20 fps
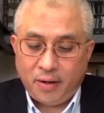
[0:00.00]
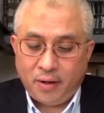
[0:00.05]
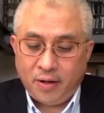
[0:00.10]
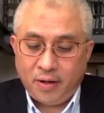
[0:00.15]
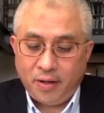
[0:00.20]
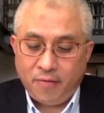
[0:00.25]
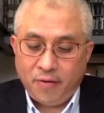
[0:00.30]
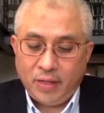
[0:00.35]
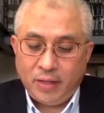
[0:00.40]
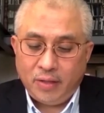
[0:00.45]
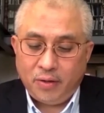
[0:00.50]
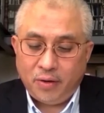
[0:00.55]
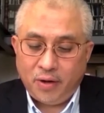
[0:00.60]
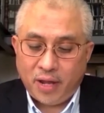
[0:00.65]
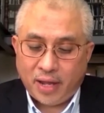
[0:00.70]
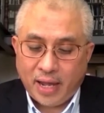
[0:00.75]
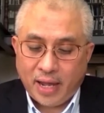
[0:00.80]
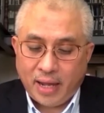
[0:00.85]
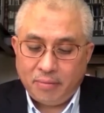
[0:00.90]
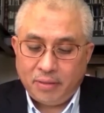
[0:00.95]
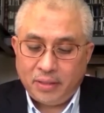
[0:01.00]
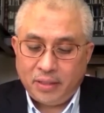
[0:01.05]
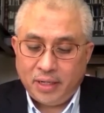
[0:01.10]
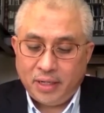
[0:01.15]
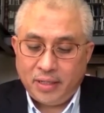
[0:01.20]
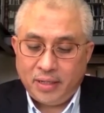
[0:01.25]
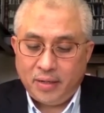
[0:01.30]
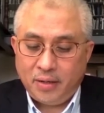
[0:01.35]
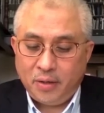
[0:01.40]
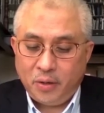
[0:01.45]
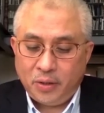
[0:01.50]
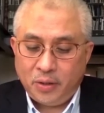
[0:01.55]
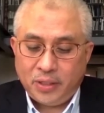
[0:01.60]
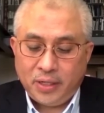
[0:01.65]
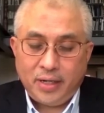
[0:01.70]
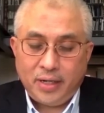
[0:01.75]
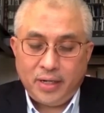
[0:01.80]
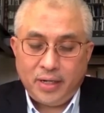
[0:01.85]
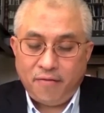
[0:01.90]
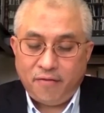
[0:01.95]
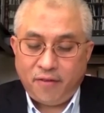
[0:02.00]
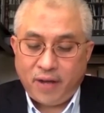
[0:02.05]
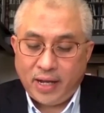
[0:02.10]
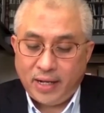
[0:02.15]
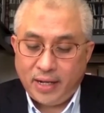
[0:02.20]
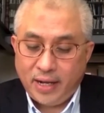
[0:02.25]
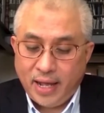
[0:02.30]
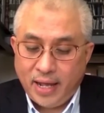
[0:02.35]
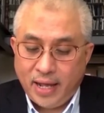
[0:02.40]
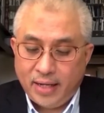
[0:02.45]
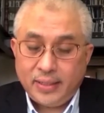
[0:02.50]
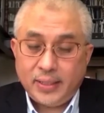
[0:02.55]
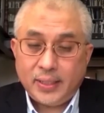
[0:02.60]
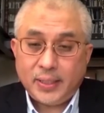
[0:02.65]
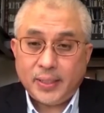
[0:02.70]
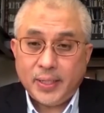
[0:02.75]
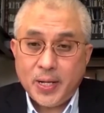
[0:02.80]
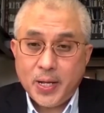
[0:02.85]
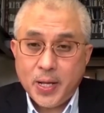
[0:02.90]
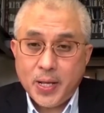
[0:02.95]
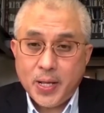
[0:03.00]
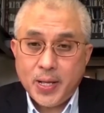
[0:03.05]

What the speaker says: or even to recapture the notion that finance